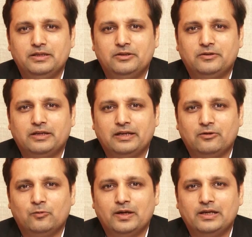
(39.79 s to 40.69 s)
it
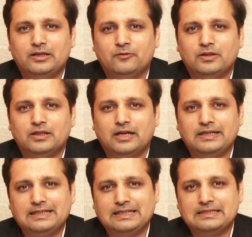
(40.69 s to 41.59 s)
take a while given the
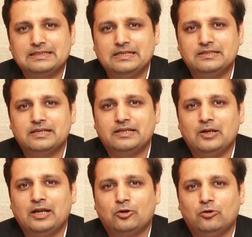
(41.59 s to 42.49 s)
high ticket size and
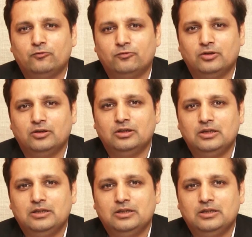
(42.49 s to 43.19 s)
lack of uh,